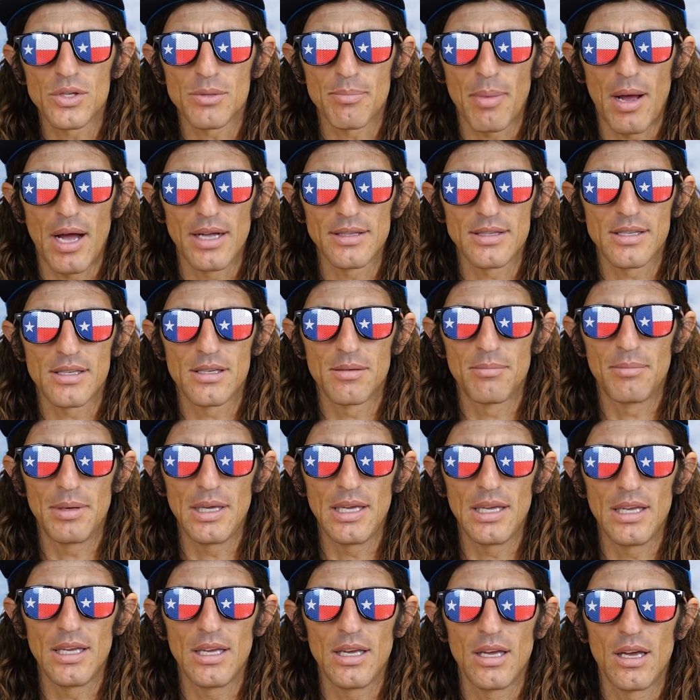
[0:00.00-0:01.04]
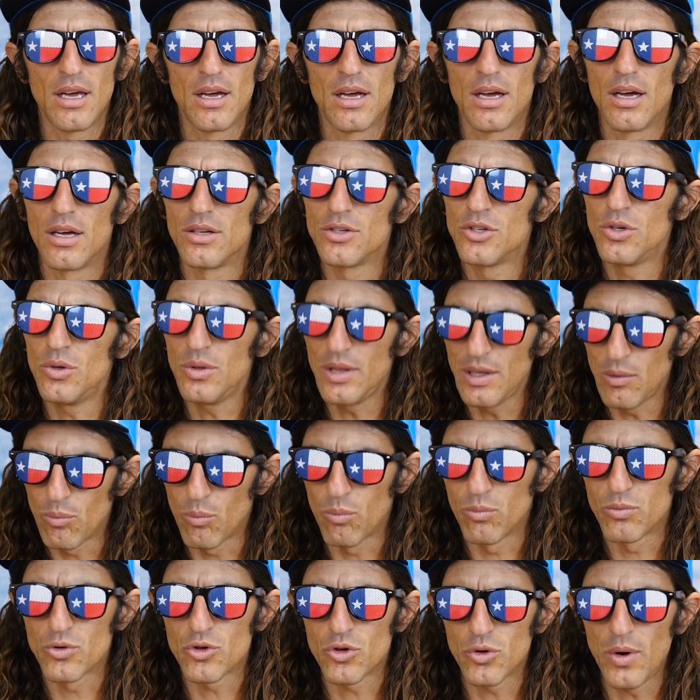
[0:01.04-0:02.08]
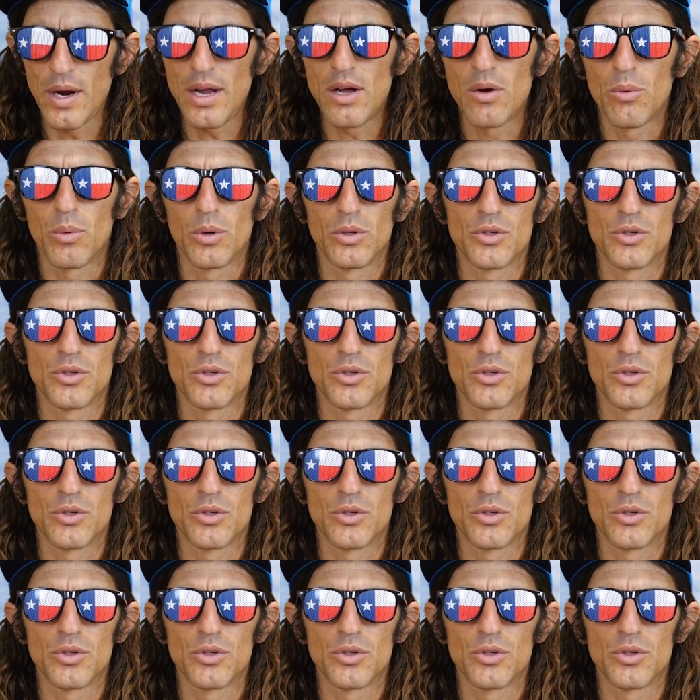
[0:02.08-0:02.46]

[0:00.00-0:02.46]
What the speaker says: spots to the Trail